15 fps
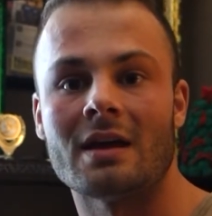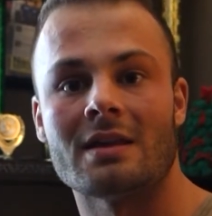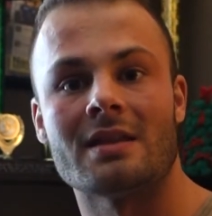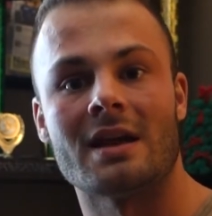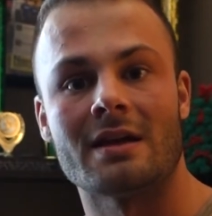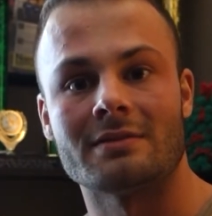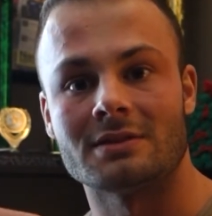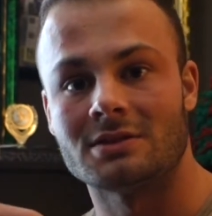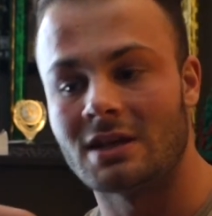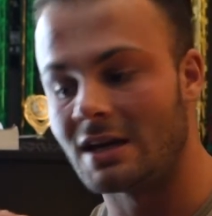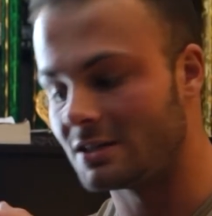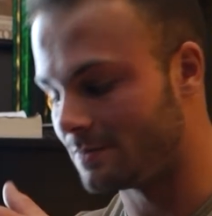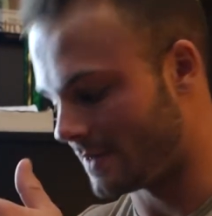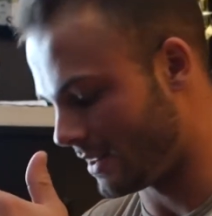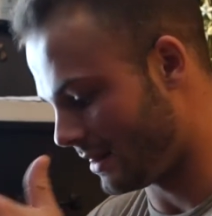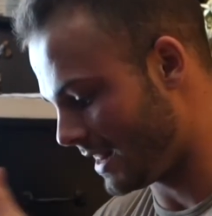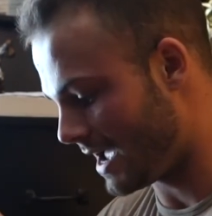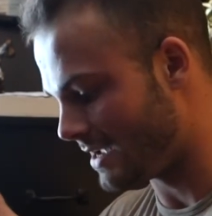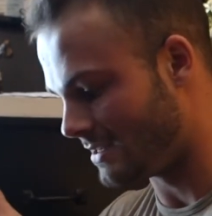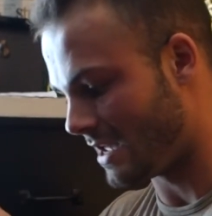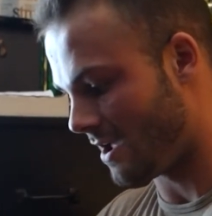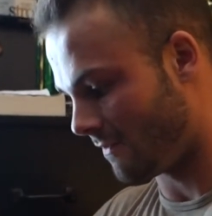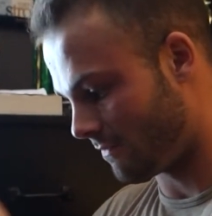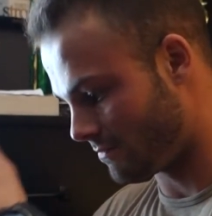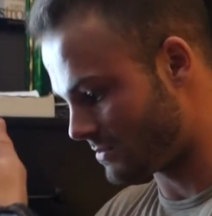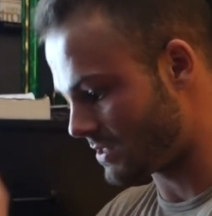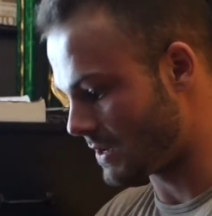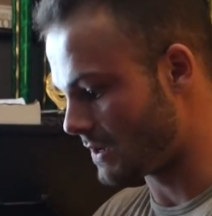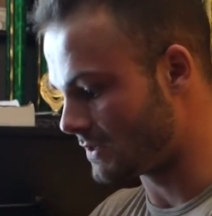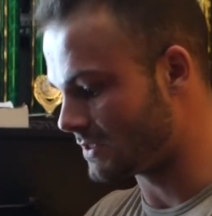and then I have to change my leg day from
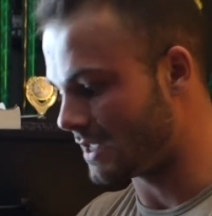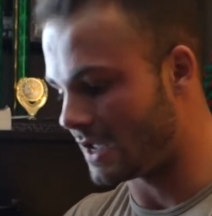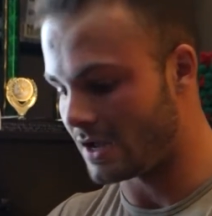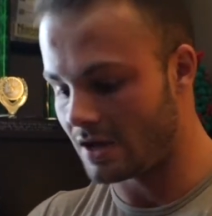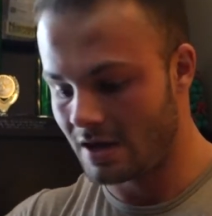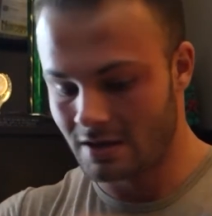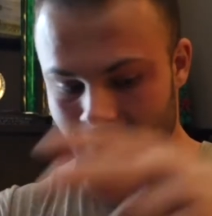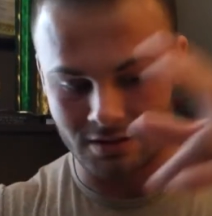Thursday